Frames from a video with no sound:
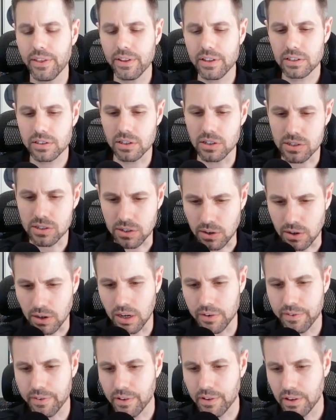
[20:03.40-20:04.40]
to start
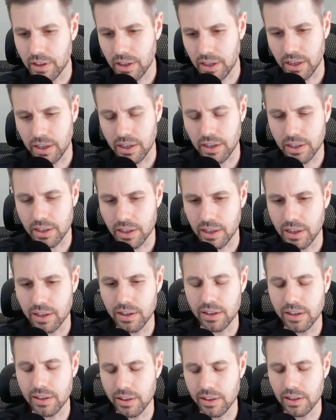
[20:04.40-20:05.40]
off
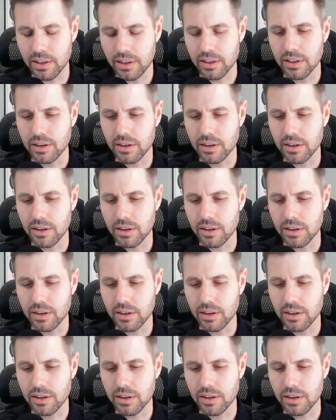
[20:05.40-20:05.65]
in